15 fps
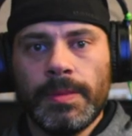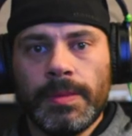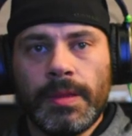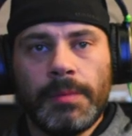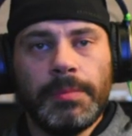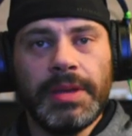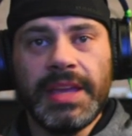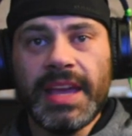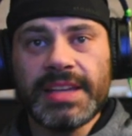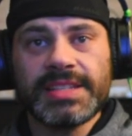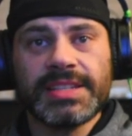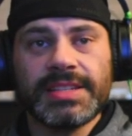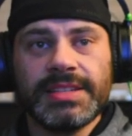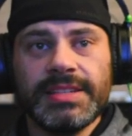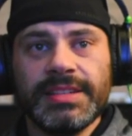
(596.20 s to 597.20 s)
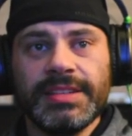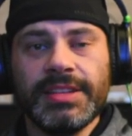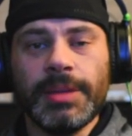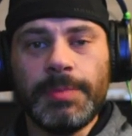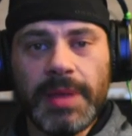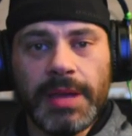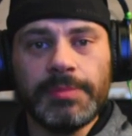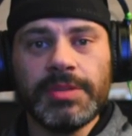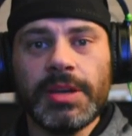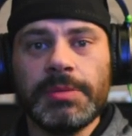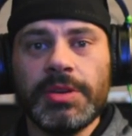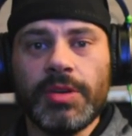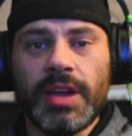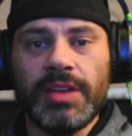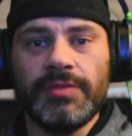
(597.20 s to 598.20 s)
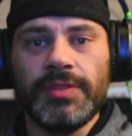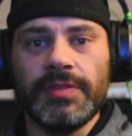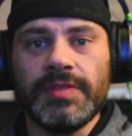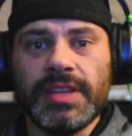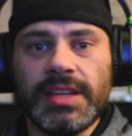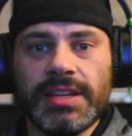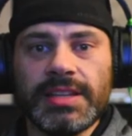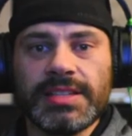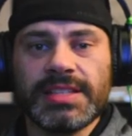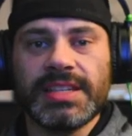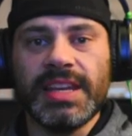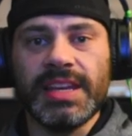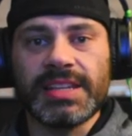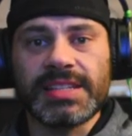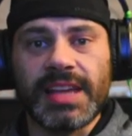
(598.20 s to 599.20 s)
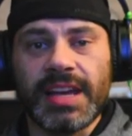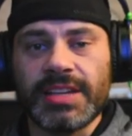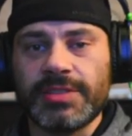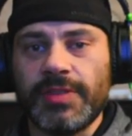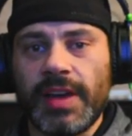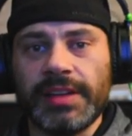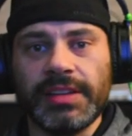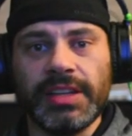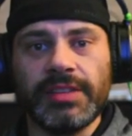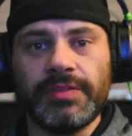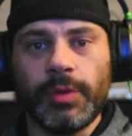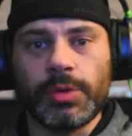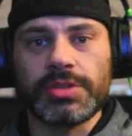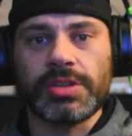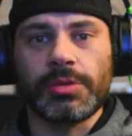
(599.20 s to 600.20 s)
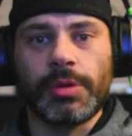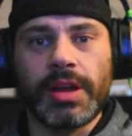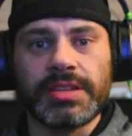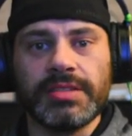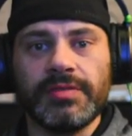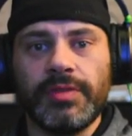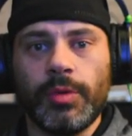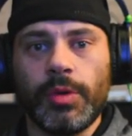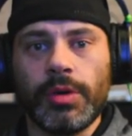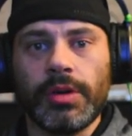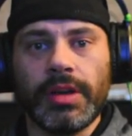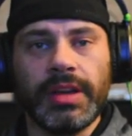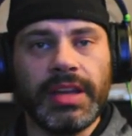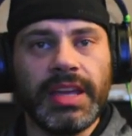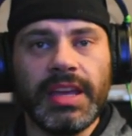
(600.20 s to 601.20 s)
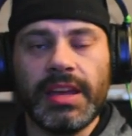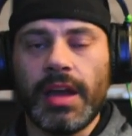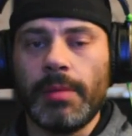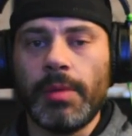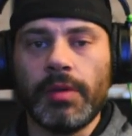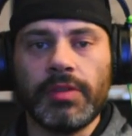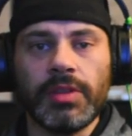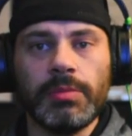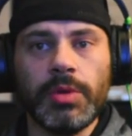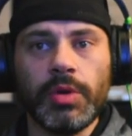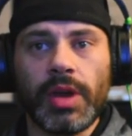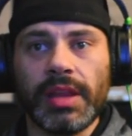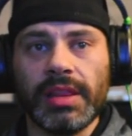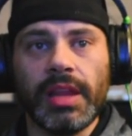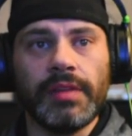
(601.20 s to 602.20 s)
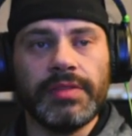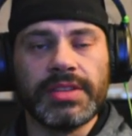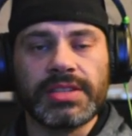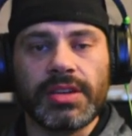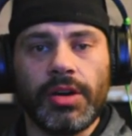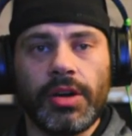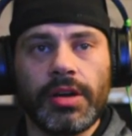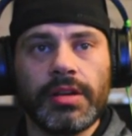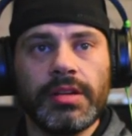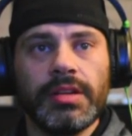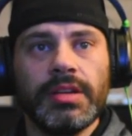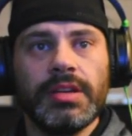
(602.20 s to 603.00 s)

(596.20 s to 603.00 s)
But yes, the BMW 850CSI is finally in Forza Horizon 4, and again, I'm over the moon. I love this car.